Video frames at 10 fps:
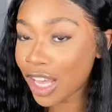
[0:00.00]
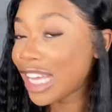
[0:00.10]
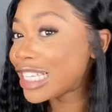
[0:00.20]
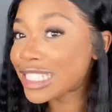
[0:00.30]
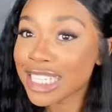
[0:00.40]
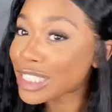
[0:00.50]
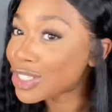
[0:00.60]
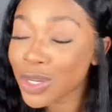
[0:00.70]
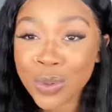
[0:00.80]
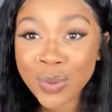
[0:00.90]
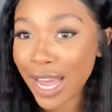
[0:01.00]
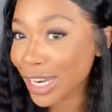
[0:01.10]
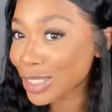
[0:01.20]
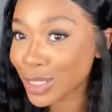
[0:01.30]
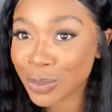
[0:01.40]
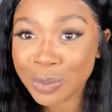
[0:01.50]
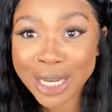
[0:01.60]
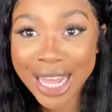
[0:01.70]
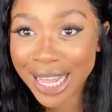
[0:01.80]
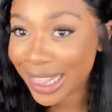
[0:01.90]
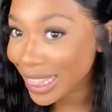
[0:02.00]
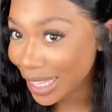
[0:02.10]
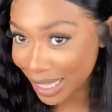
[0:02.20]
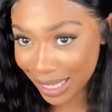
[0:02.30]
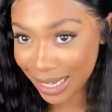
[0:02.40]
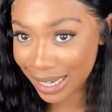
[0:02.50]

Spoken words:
Sis, you don't gotta do nothing.